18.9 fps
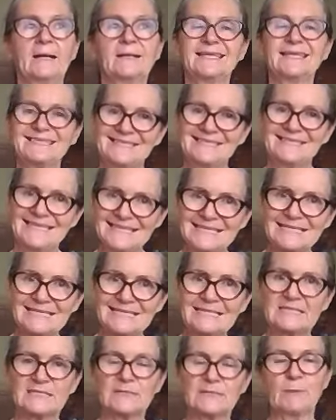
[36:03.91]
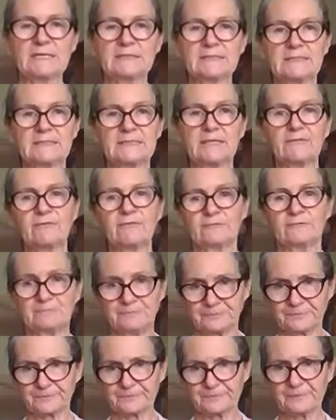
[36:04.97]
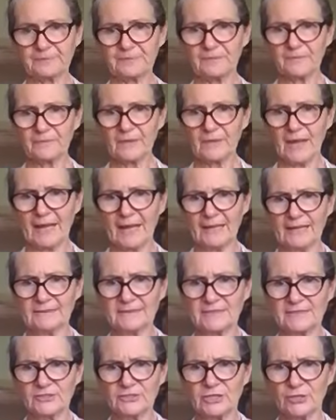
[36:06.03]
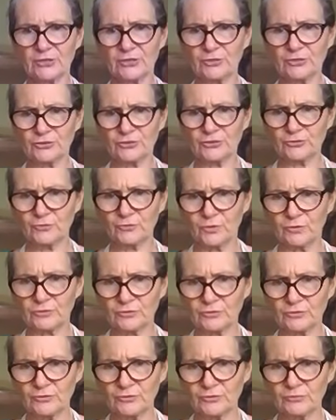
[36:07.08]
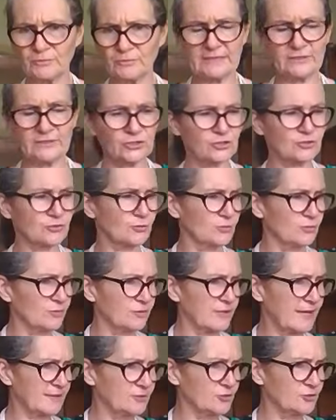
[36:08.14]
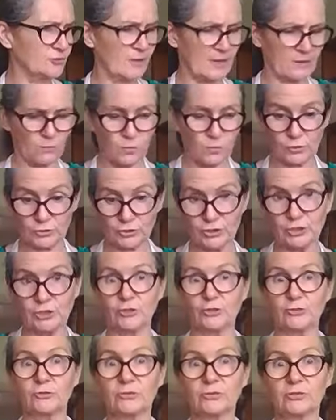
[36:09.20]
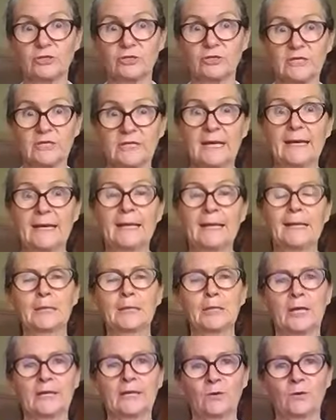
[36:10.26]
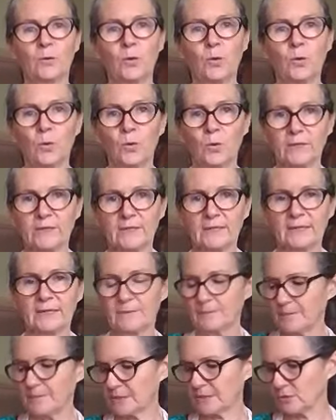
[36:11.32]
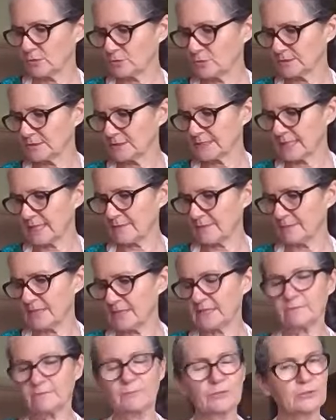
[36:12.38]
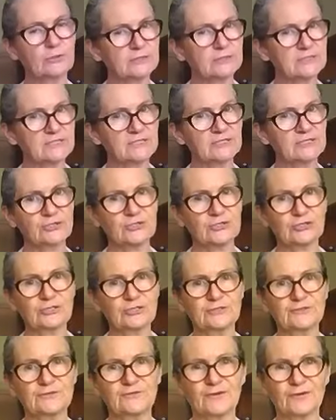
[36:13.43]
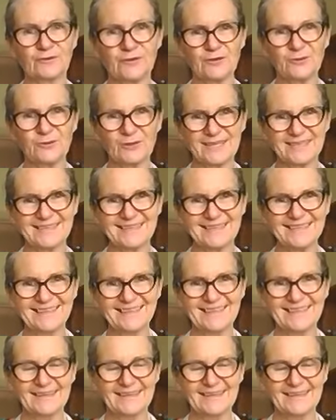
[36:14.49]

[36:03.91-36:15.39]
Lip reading: It is expensive, and so you do want to make sure that you are watching your ghee like a hawk, because it burns and turns very quickly.